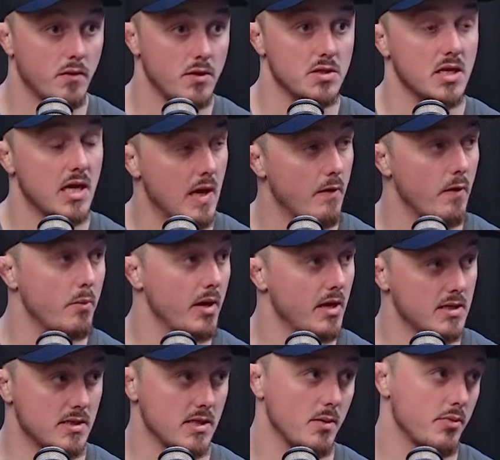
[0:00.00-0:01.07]
we just keep
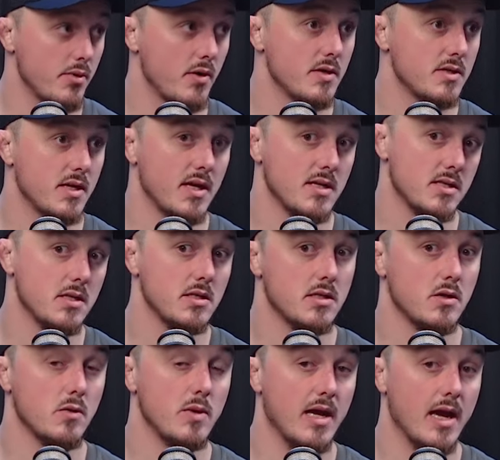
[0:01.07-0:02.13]
repeating that process
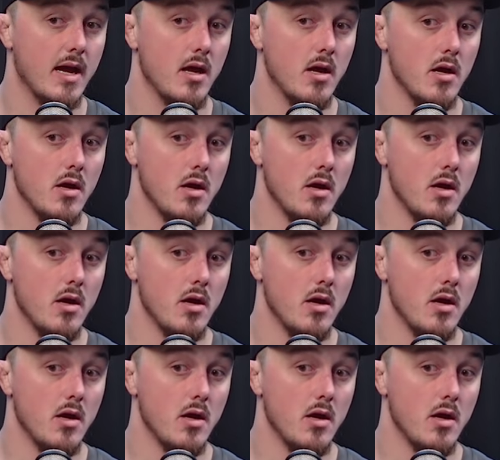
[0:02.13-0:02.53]
until we get